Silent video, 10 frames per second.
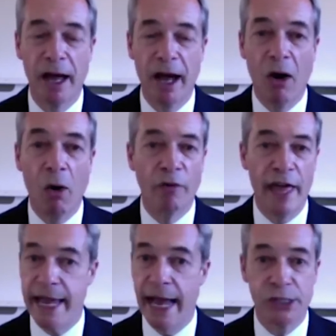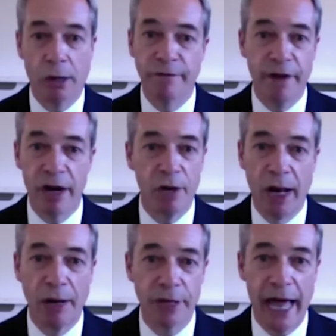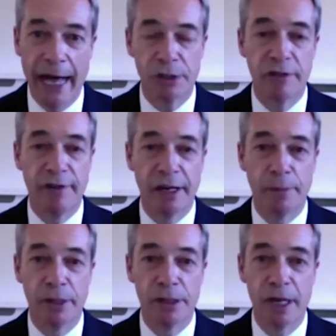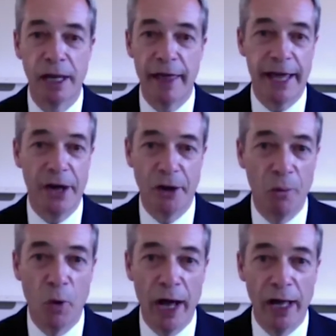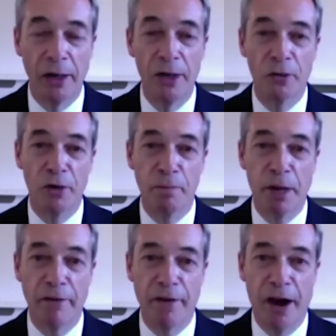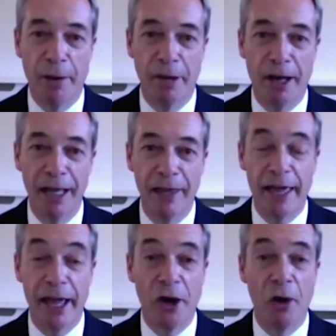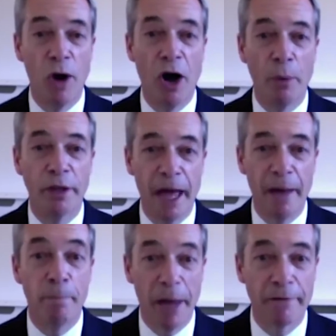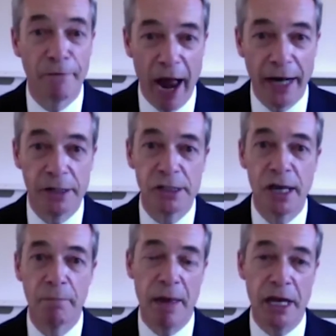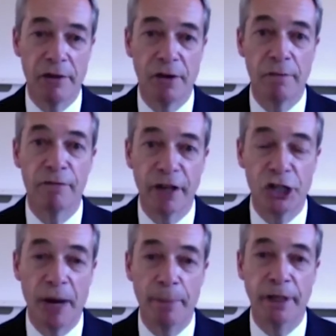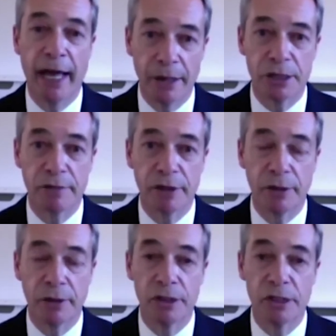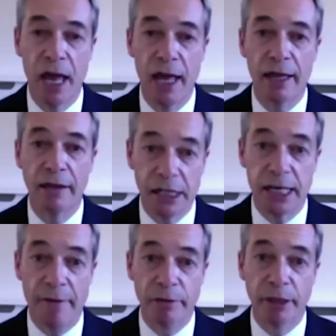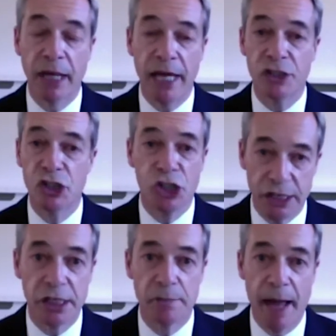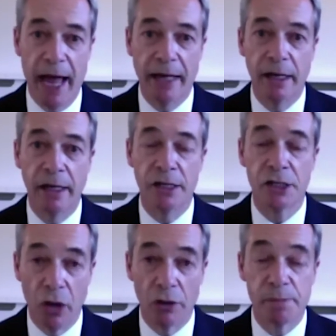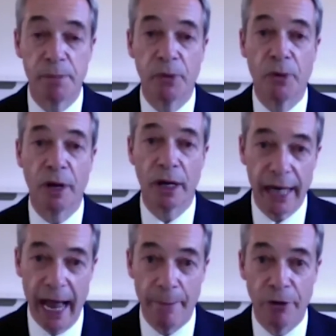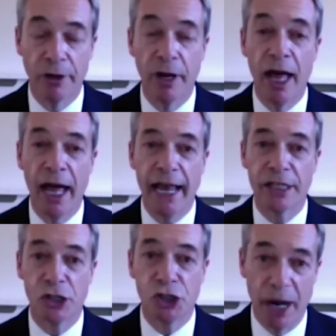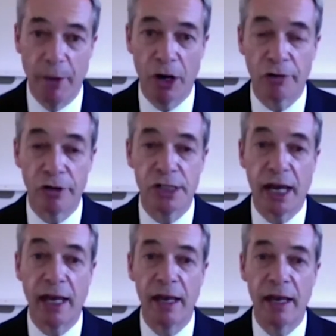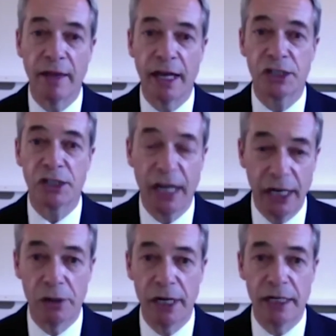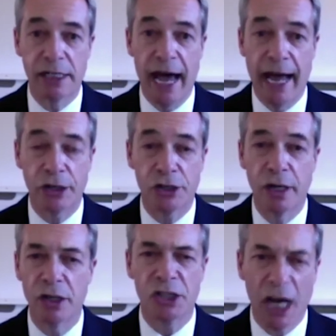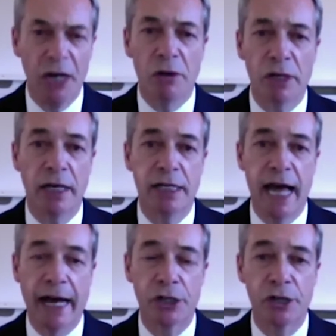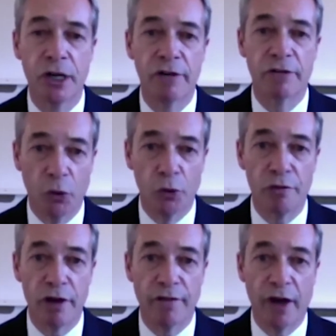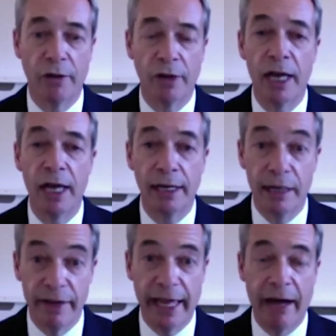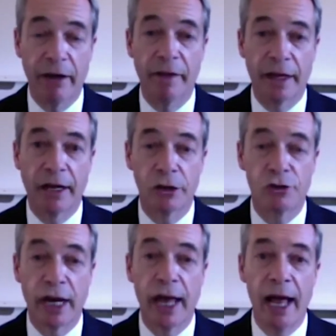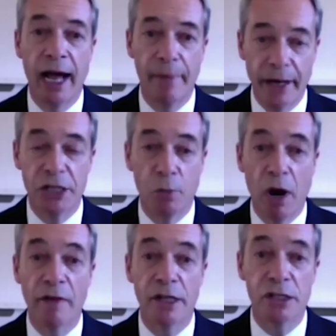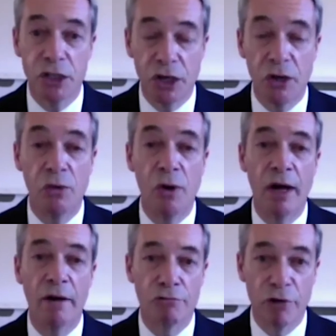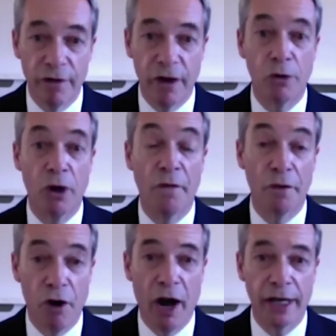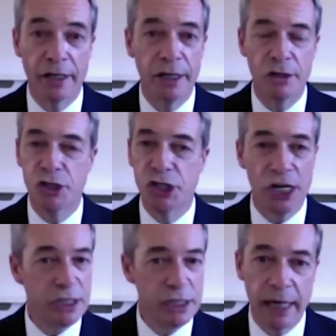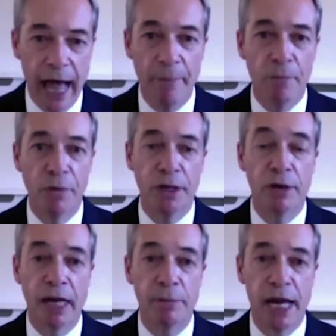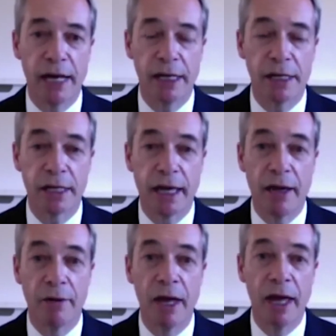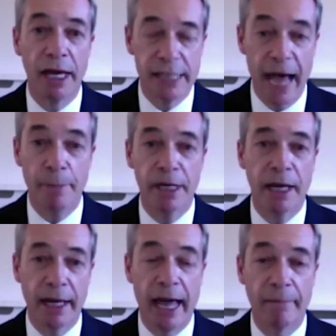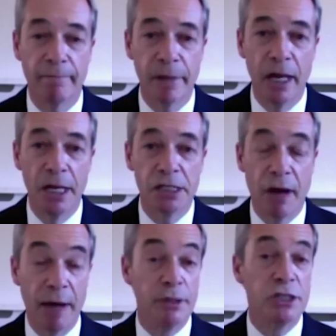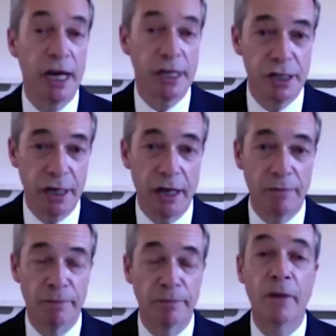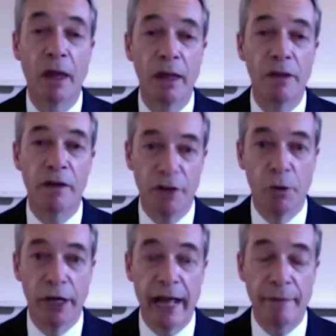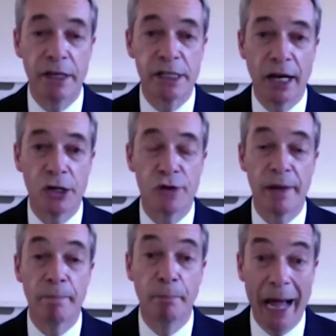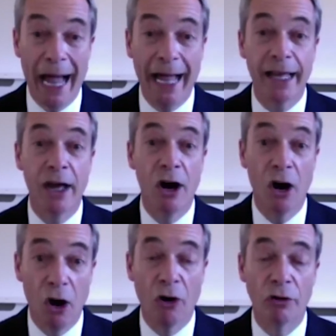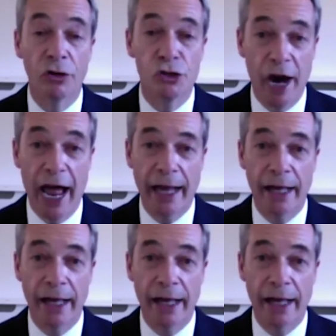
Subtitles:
Oh, they get on very well with the house developers. They get on well with Big Pharma. They get on well with their big friends, many of whom finish up in the House of Lords. This government is just as bad as Osborne and Cameron. It's a chumocracy. They're totally detached from ordinary folk living out in the country. And that is why this new revolt on the right, just as it happened with UKIP 10 years ago, is happening again. So I would suggest to you that if you want to get this country back on track,